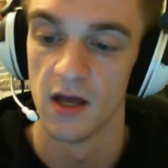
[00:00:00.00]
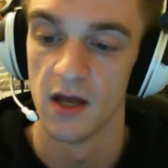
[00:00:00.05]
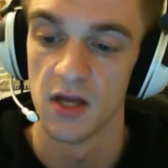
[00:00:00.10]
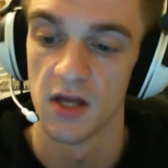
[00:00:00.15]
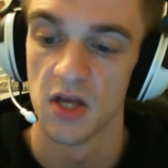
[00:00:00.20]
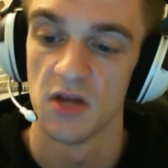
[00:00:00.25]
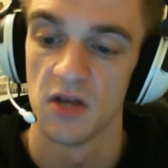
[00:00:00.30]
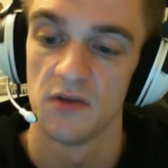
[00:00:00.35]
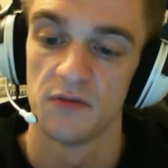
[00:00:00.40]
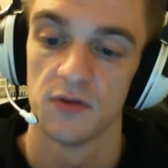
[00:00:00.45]

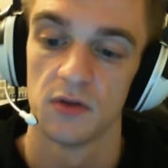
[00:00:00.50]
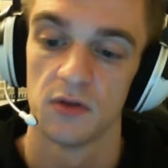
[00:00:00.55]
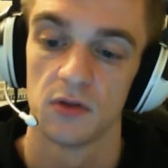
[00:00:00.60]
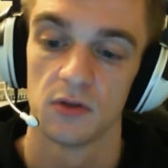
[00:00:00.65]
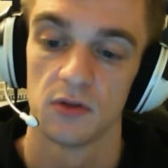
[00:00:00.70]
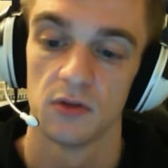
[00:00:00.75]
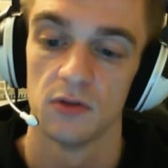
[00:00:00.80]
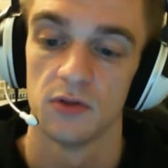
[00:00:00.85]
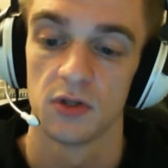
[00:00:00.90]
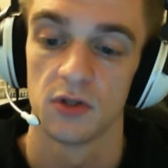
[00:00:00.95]
If you
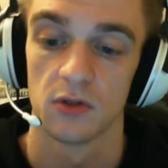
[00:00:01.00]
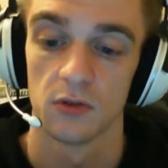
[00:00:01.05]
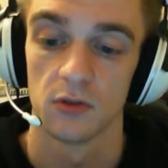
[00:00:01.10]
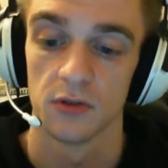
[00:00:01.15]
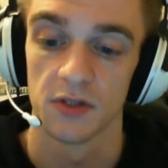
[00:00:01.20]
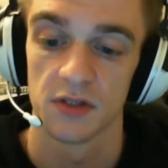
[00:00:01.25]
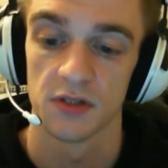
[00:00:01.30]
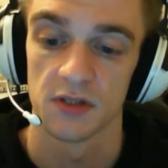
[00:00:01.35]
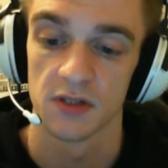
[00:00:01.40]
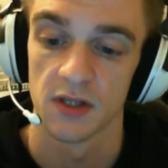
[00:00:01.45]
include a Claudius
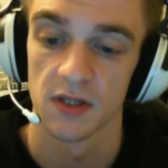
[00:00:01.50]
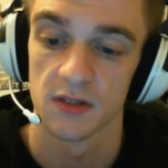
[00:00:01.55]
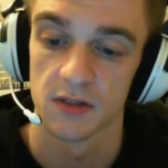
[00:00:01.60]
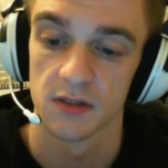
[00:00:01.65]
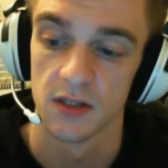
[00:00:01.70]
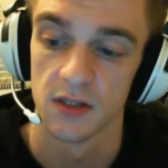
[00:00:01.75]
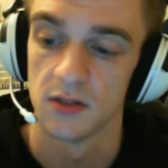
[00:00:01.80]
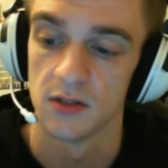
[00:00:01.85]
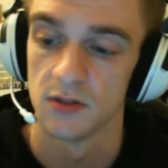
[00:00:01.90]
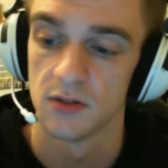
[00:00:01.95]
Assassin
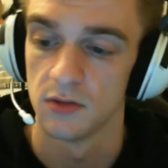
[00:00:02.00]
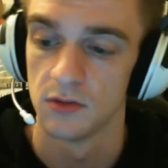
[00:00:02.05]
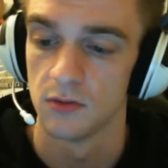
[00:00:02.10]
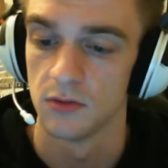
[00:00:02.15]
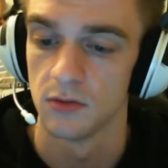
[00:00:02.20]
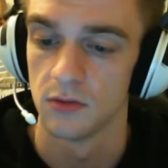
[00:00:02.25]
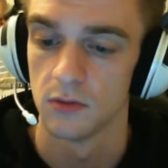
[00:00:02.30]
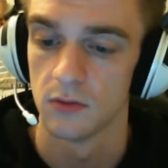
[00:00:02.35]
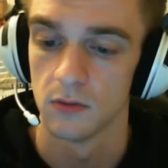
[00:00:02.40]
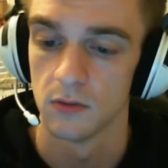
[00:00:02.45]
into
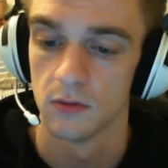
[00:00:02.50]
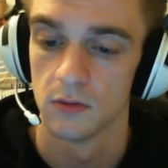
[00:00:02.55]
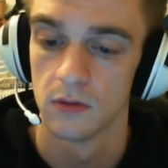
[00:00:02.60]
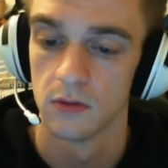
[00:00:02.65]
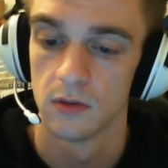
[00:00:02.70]
your